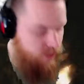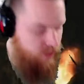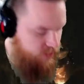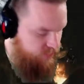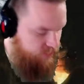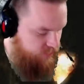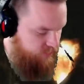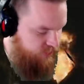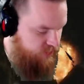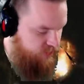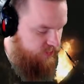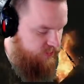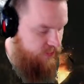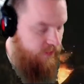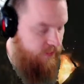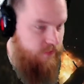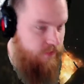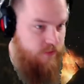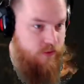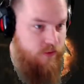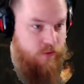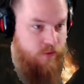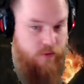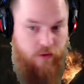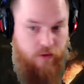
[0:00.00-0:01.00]
there's some stuff
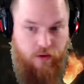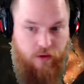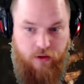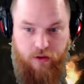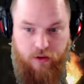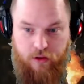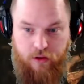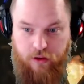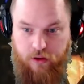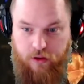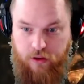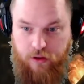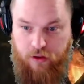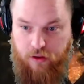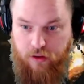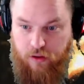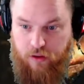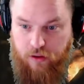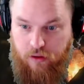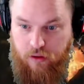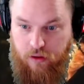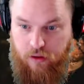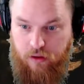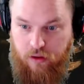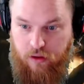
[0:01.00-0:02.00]
going on in
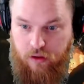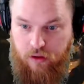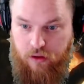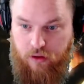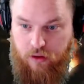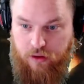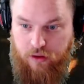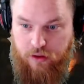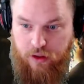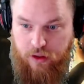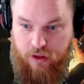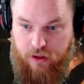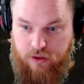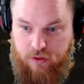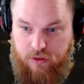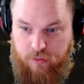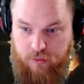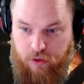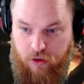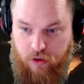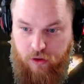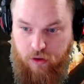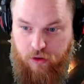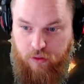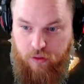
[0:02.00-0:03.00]
here. Yeah,
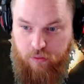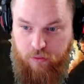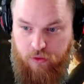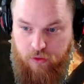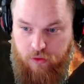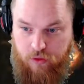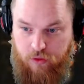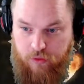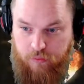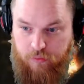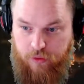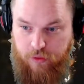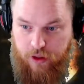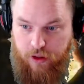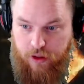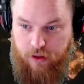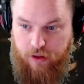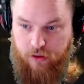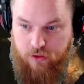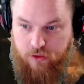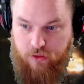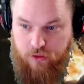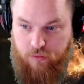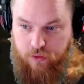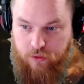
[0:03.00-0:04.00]
tomorrow I'm going
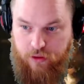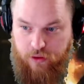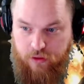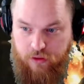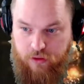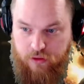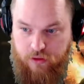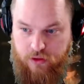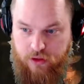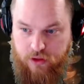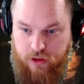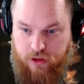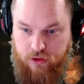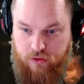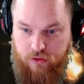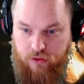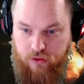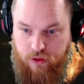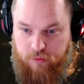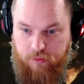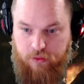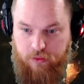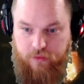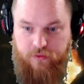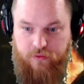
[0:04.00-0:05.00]
back to regular schedule,
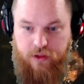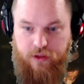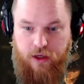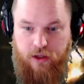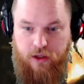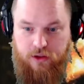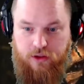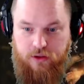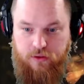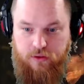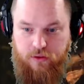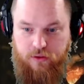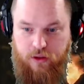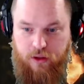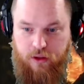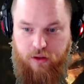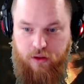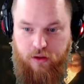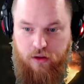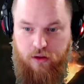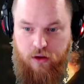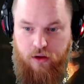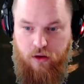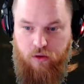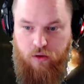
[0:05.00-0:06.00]
I believe. Gotcha, okay.
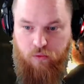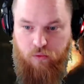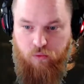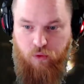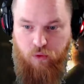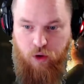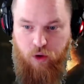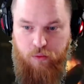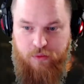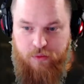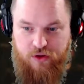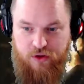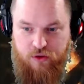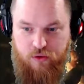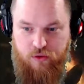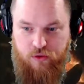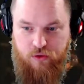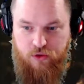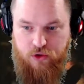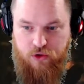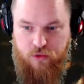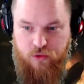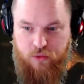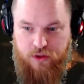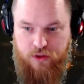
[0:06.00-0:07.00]
Roaming through
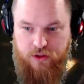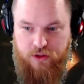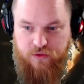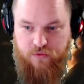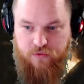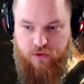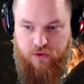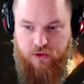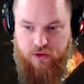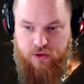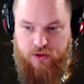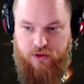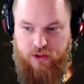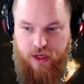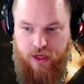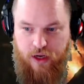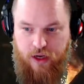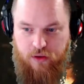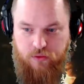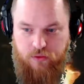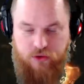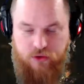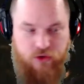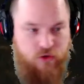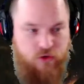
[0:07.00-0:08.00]
the Twitch first.
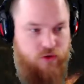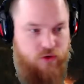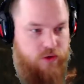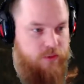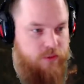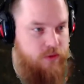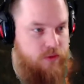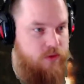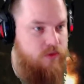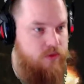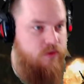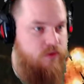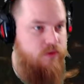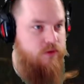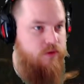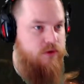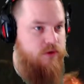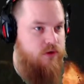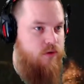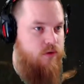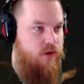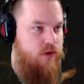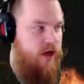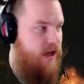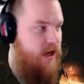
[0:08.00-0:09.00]
How is the stream going? Dude, it's
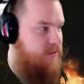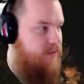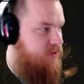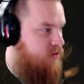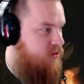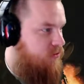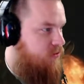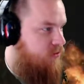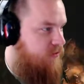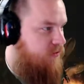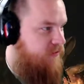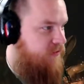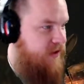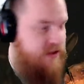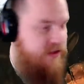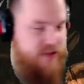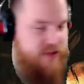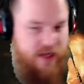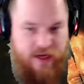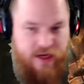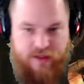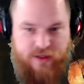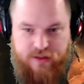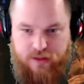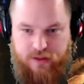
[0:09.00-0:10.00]
going absolutely
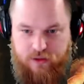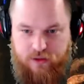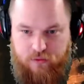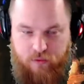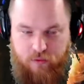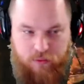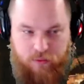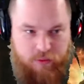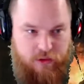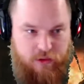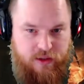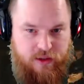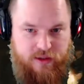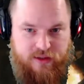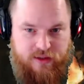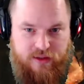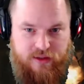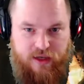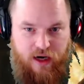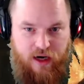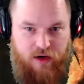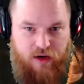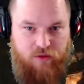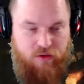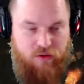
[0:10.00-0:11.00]
fantastic. We're playing
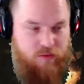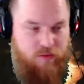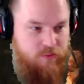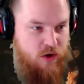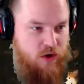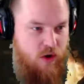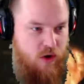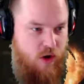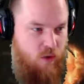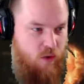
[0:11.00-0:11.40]
Skyrim.